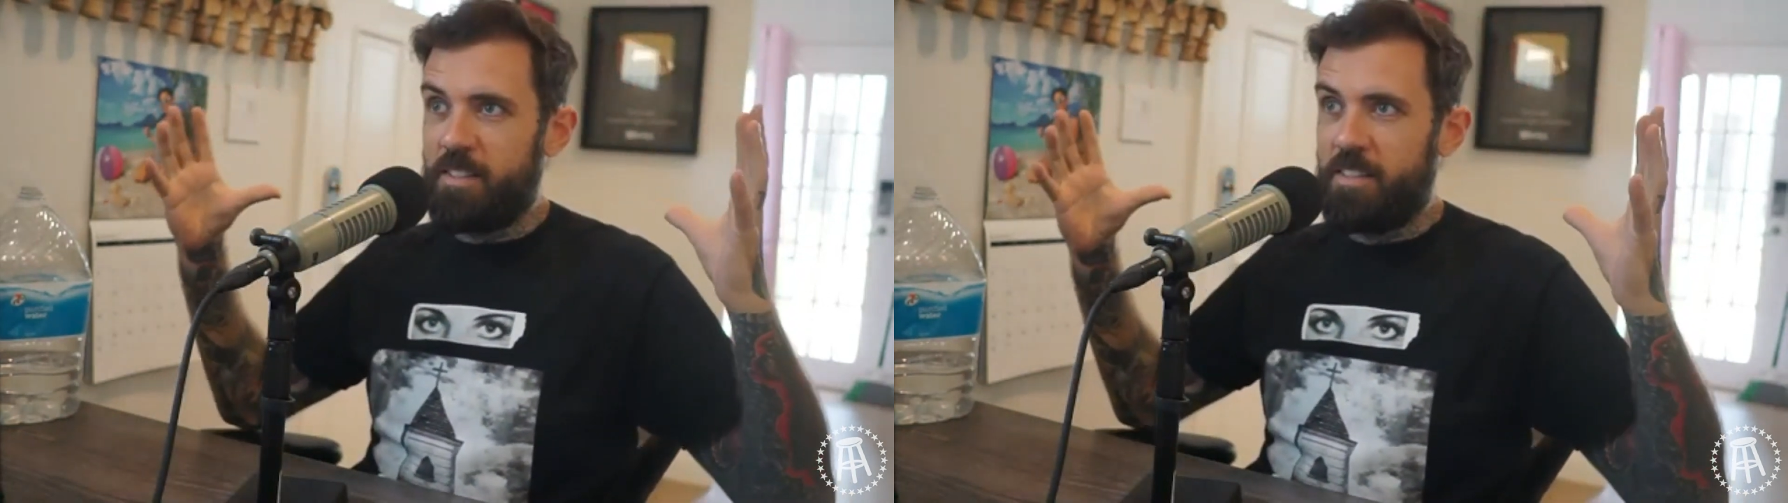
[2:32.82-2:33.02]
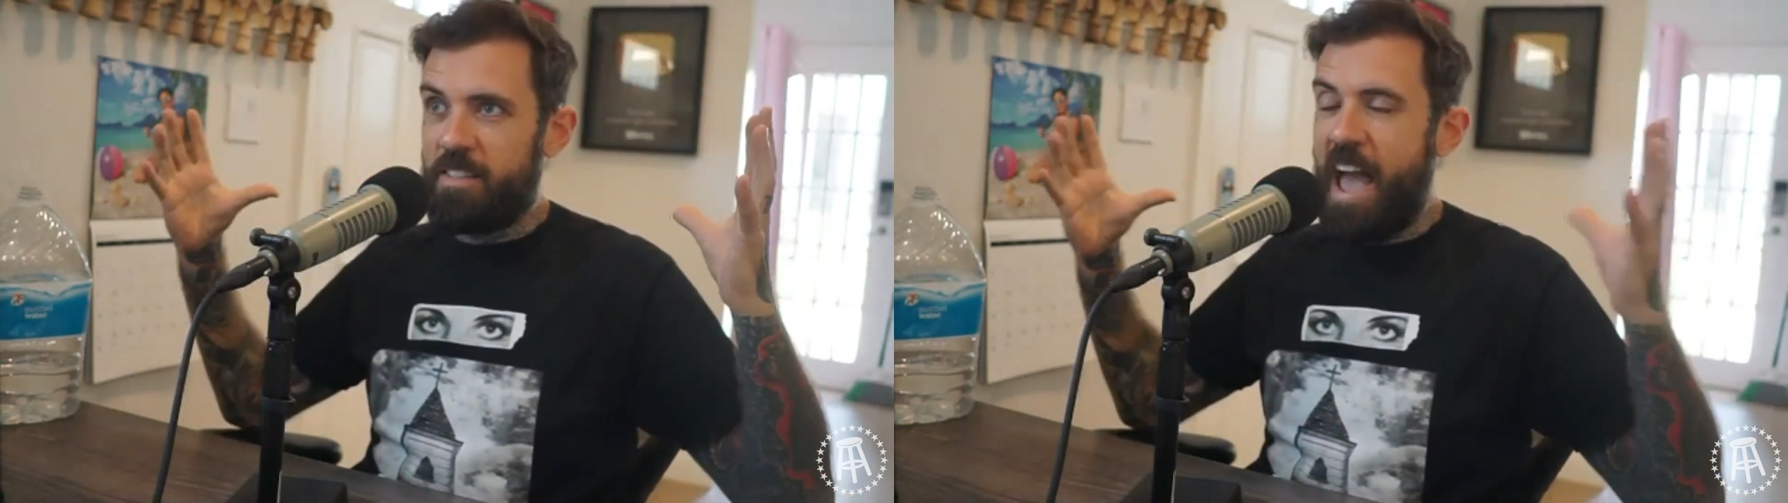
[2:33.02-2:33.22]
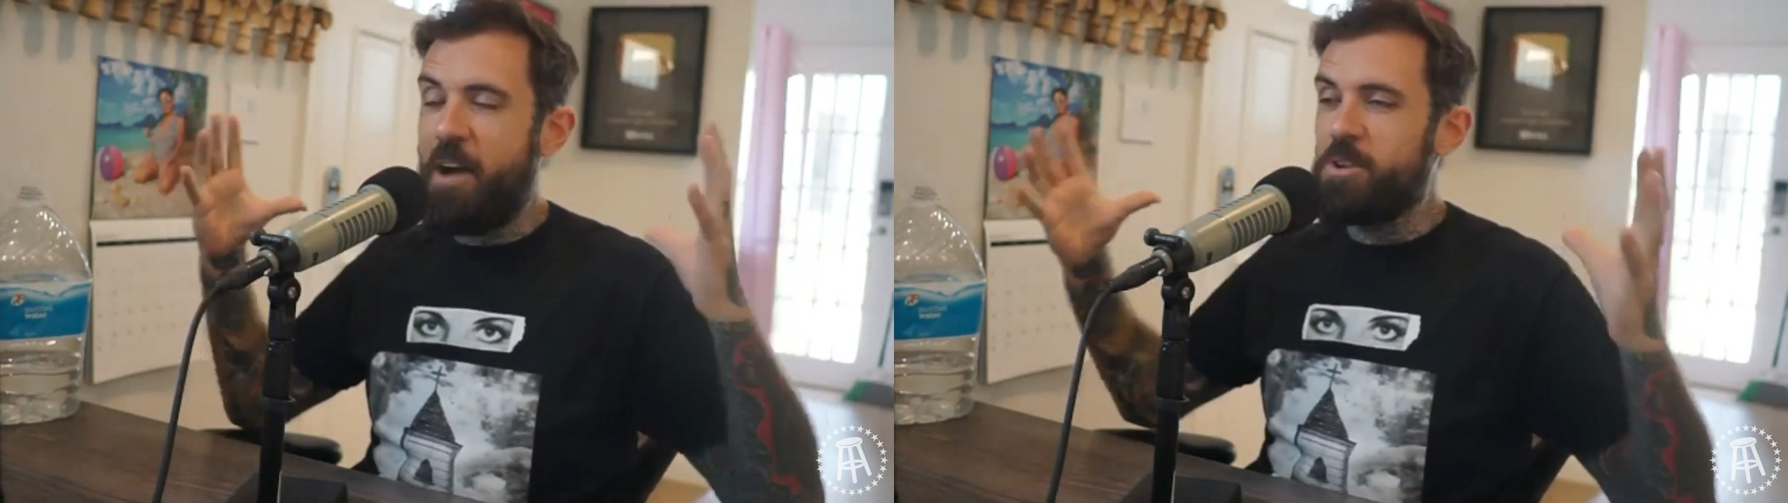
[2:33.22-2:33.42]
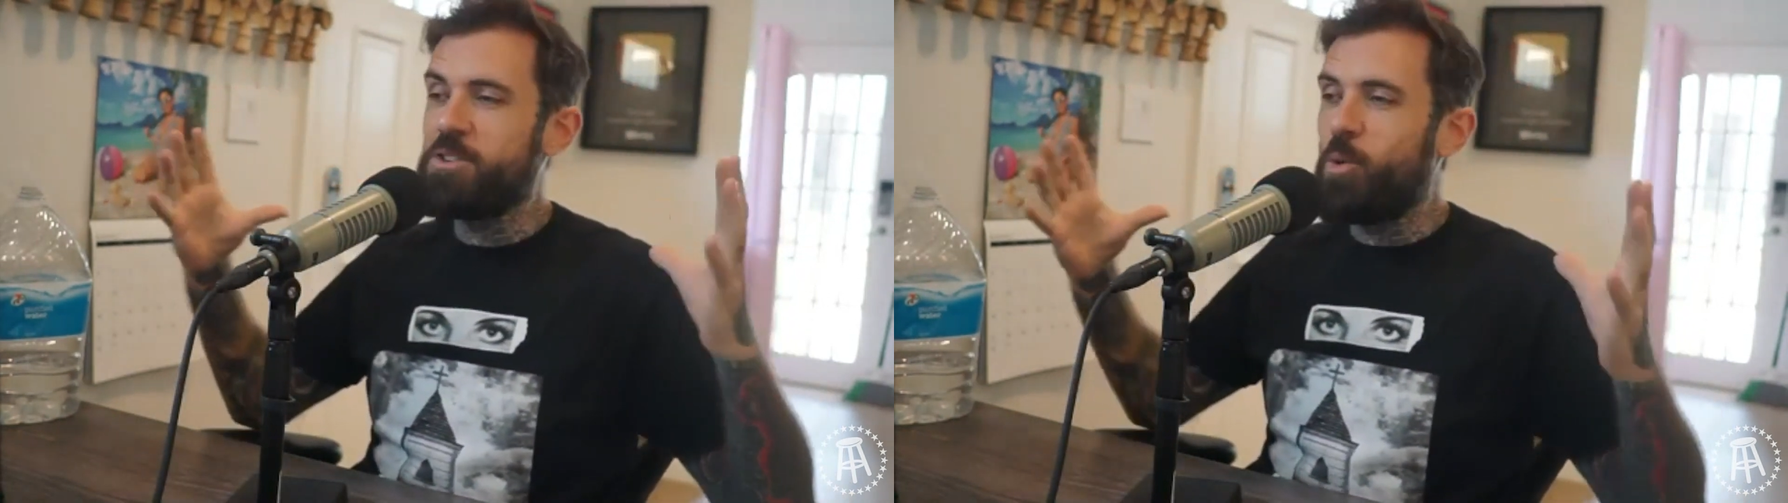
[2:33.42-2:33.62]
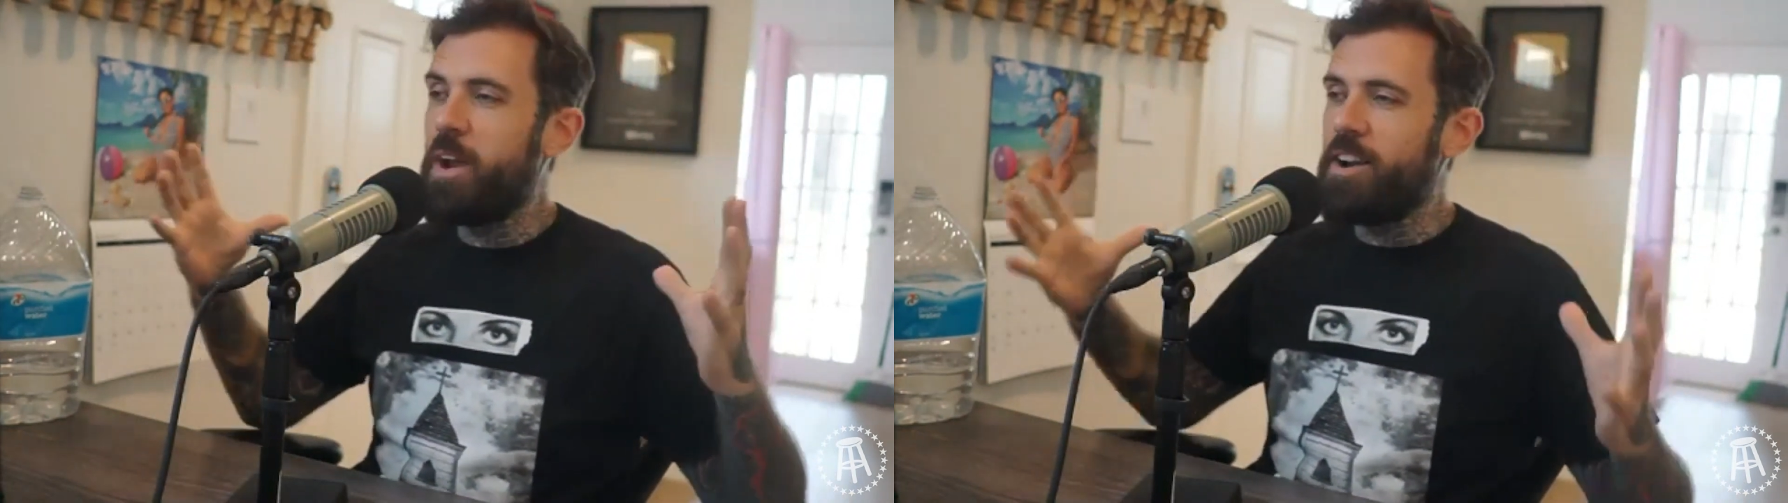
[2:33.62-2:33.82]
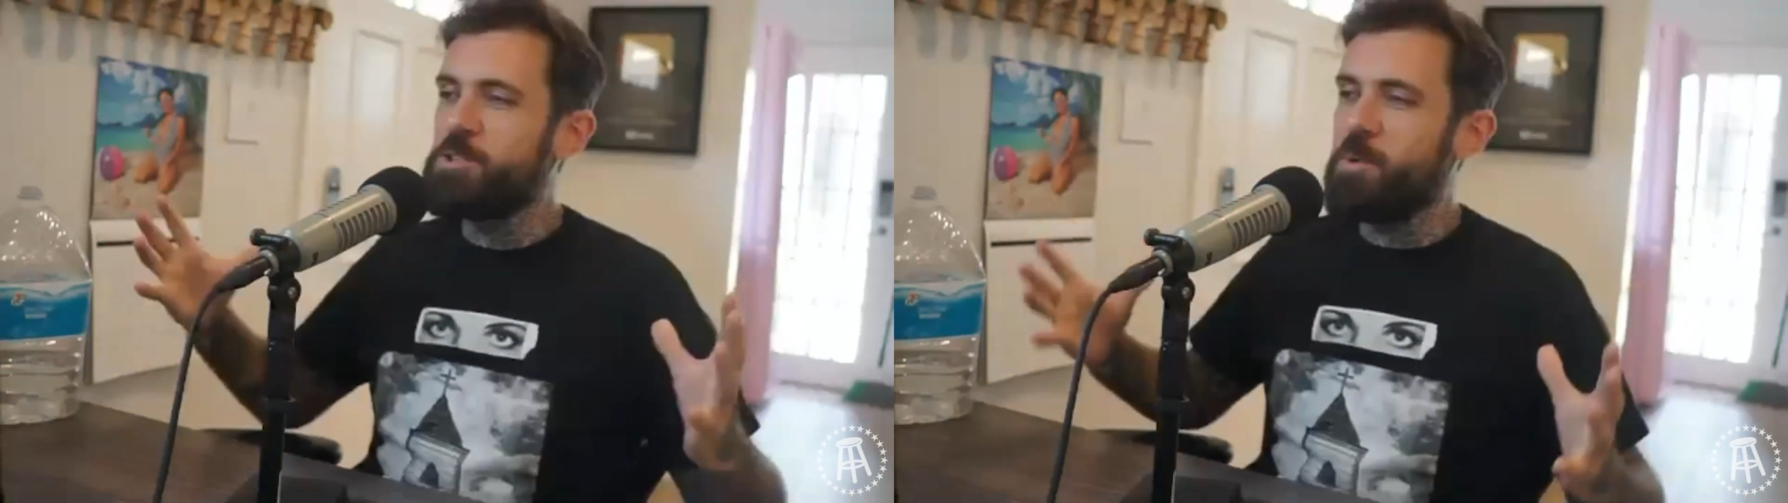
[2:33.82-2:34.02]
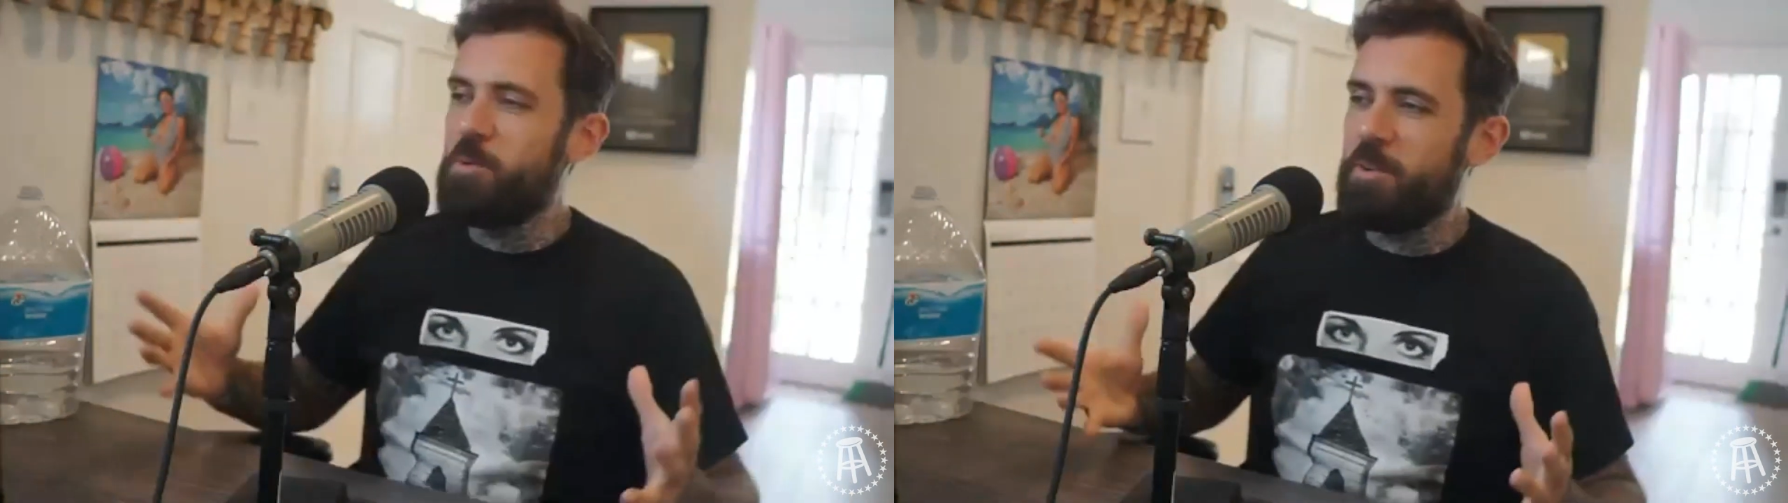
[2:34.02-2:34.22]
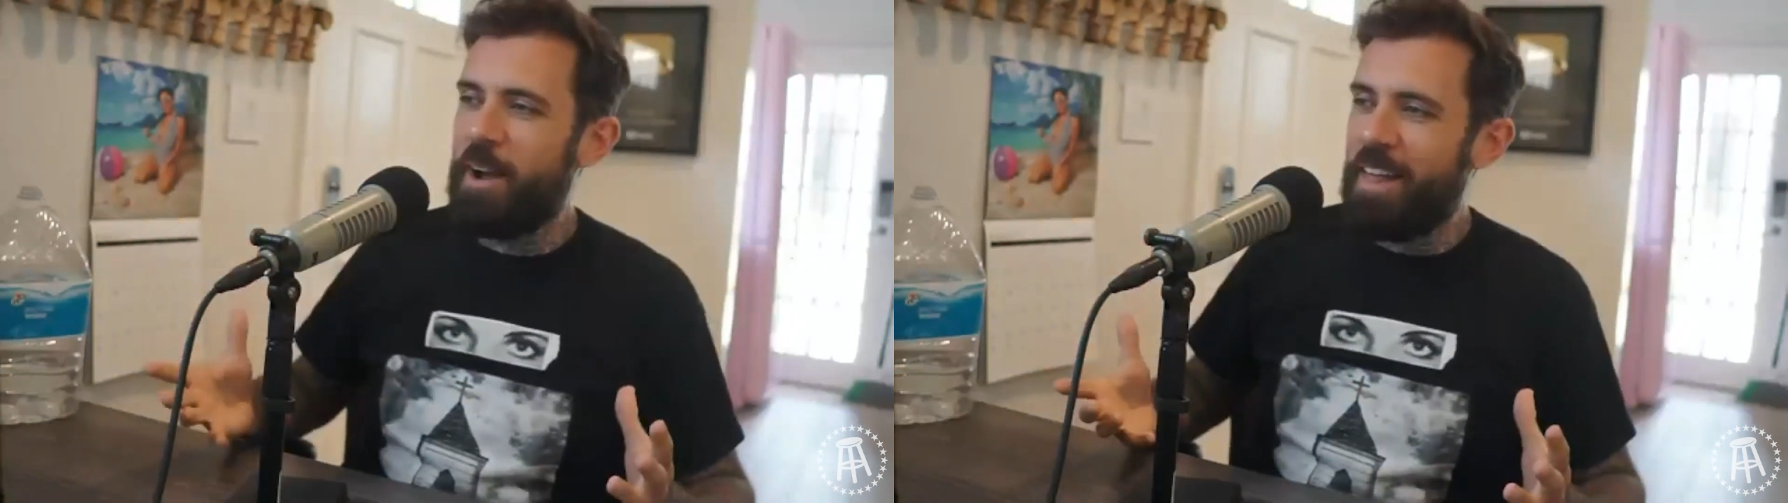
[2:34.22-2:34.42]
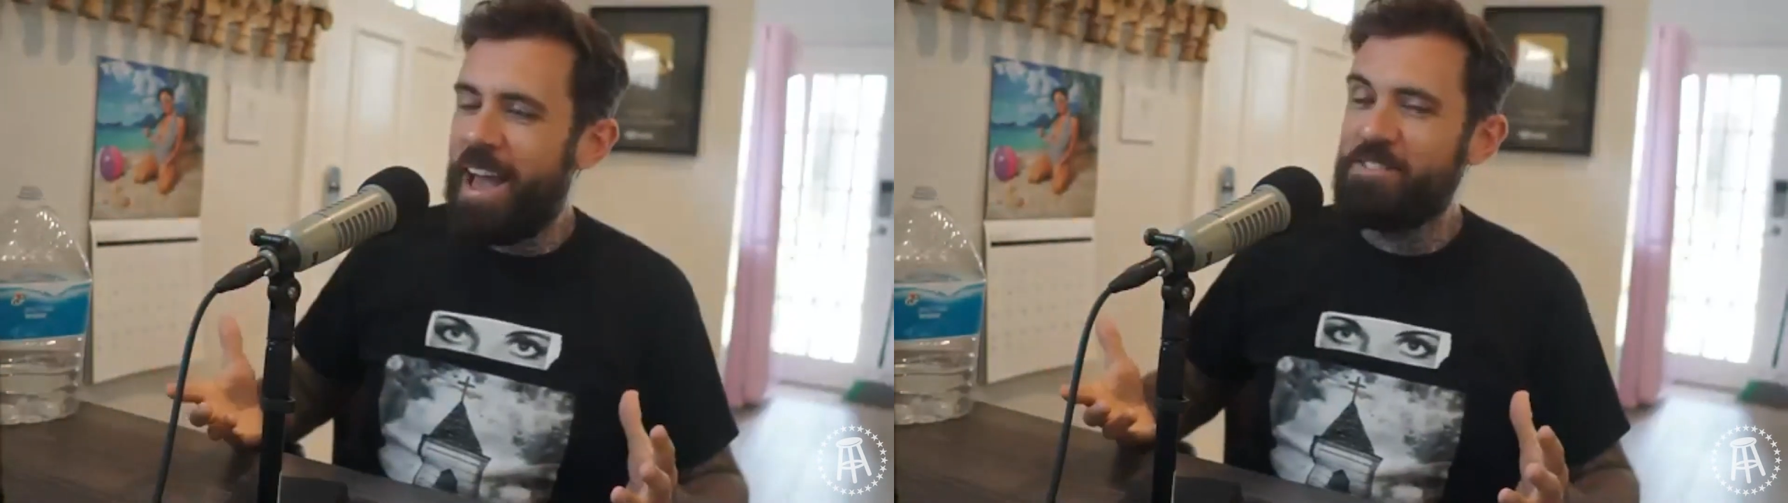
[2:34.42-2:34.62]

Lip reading: That was the weirdest moment of my life.